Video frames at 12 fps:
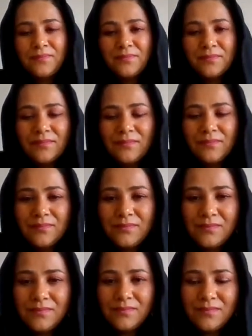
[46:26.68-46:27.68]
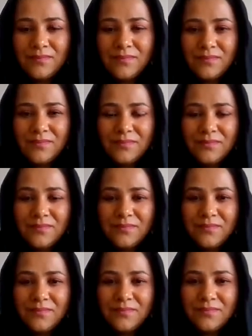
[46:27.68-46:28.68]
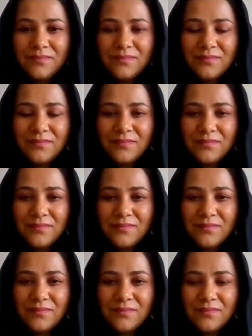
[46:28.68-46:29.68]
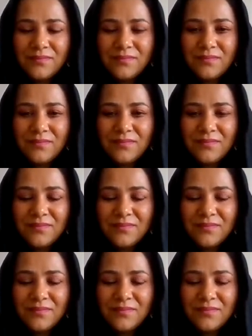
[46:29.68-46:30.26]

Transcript: The person shown says nothing.